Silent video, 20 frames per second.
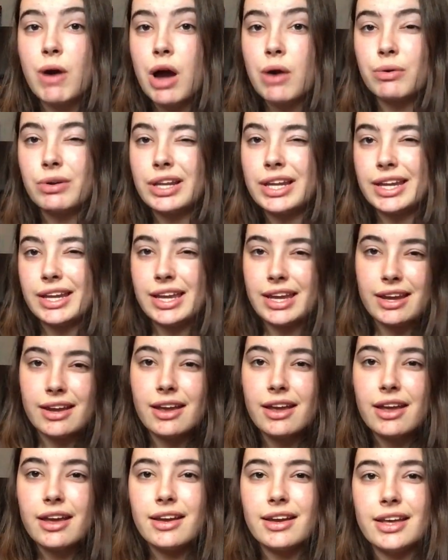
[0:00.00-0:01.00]
I will link
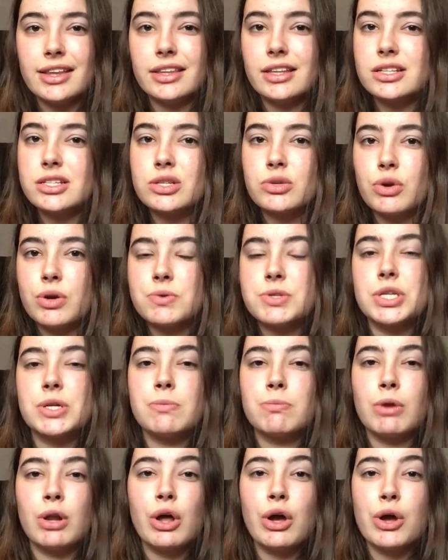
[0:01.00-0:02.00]
it in the
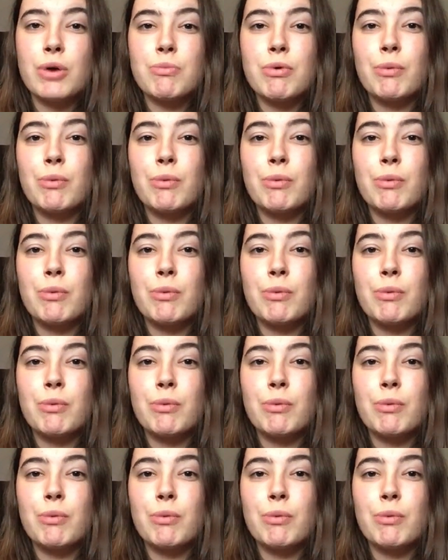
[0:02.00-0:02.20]
description below,